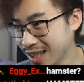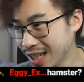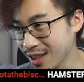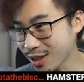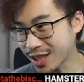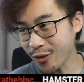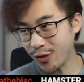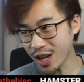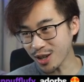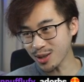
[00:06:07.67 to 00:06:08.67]
He looks
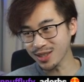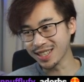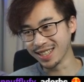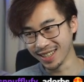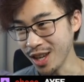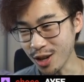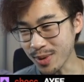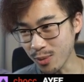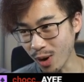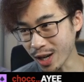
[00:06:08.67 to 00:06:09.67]
confused.
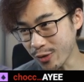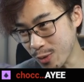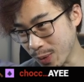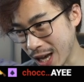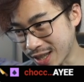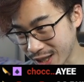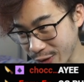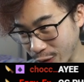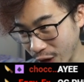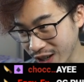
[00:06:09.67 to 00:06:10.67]
Human, what have you placed in
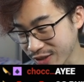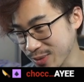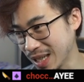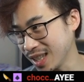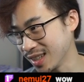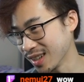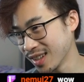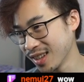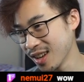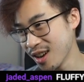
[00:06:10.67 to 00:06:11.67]
front of me?
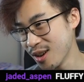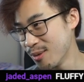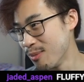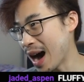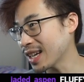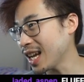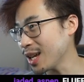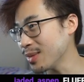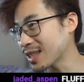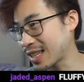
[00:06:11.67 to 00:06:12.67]
My
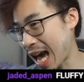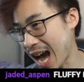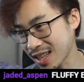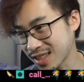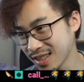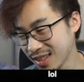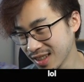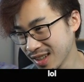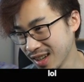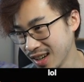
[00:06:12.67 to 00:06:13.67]
name is Cat.
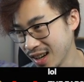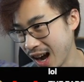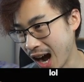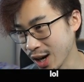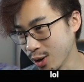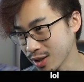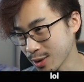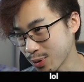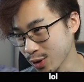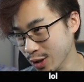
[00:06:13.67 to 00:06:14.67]
I don't
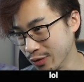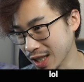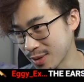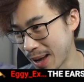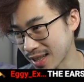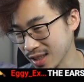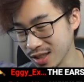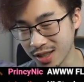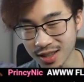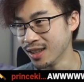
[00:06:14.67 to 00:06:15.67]
approve this
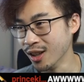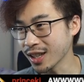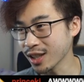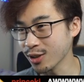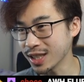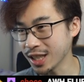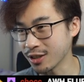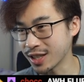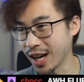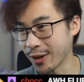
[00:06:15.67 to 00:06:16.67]
message. Look at those
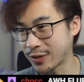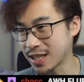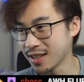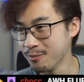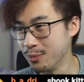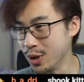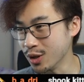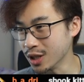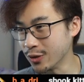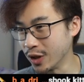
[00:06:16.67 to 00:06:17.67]
ear tufts.
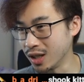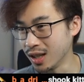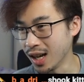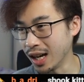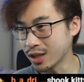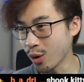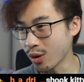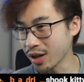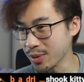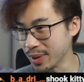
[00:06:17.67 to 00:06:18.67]
Beautiful.
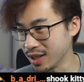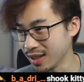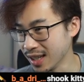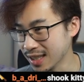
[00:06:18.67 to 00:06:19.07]
Adorable.